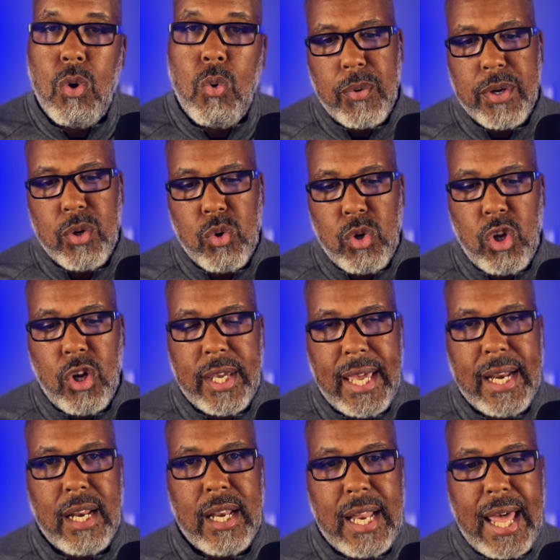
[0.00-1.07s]
when you look
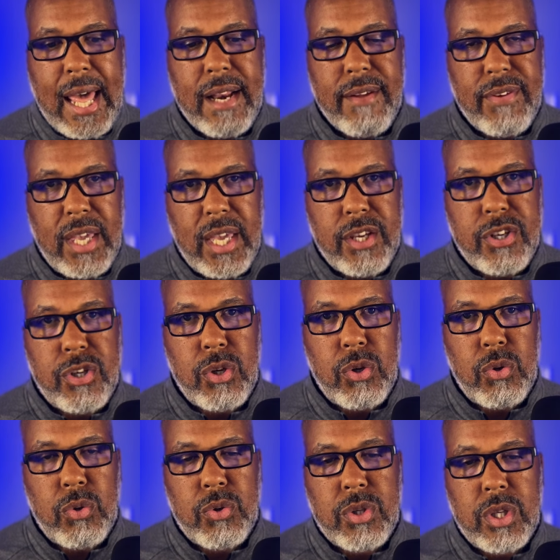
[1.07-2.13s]
at a lot of
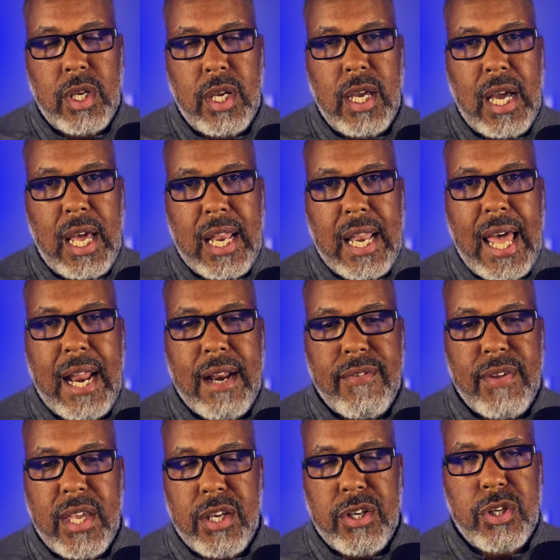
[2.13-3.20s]
issues a lot
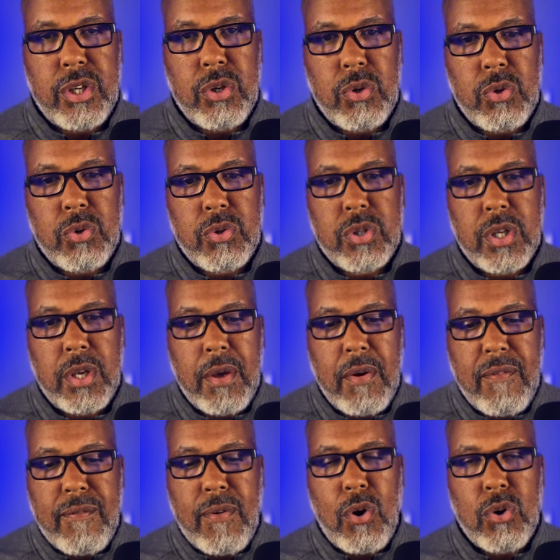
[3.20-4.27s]
of issues
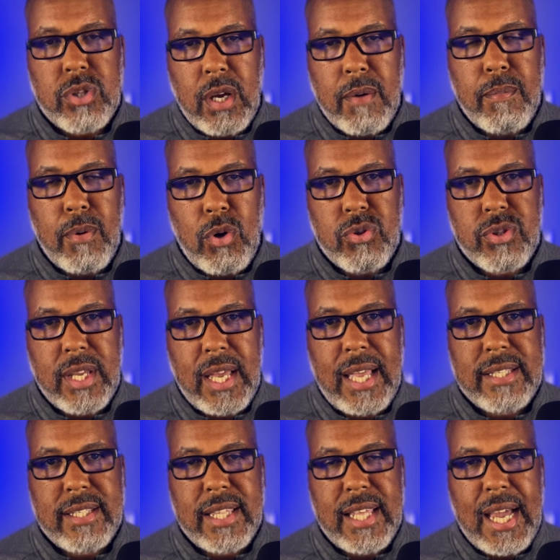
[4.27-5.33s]
folks on both
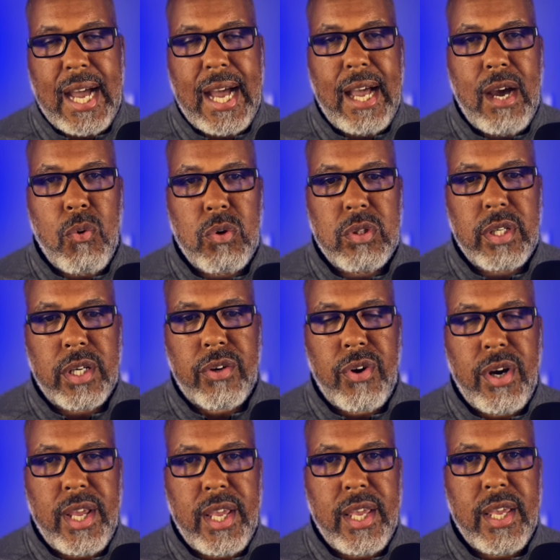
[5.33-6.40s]
sides of the aisle will
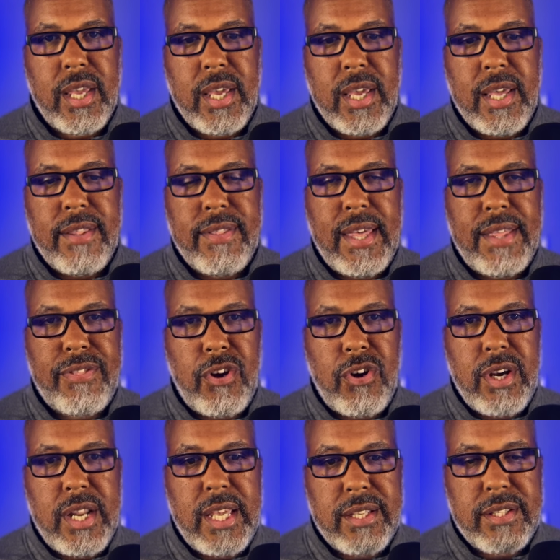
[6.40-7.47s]
agree that
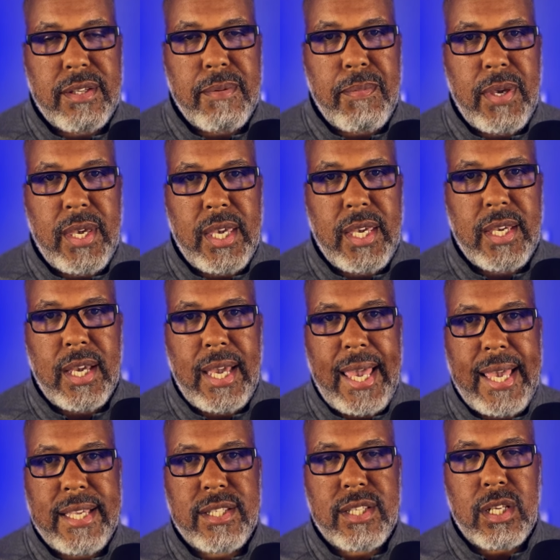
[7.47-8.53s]
there needs to be
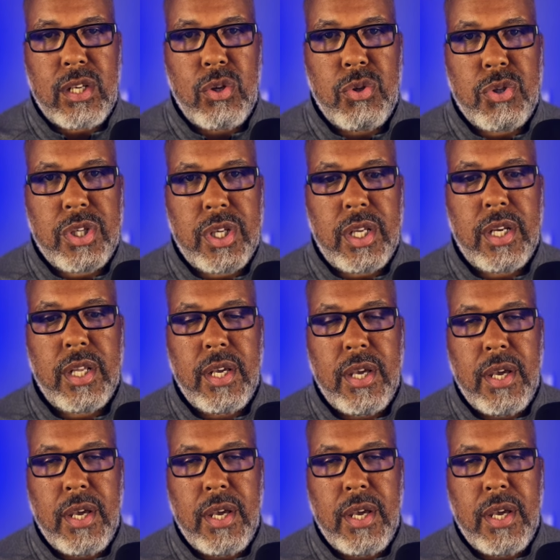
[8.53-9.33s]
a solution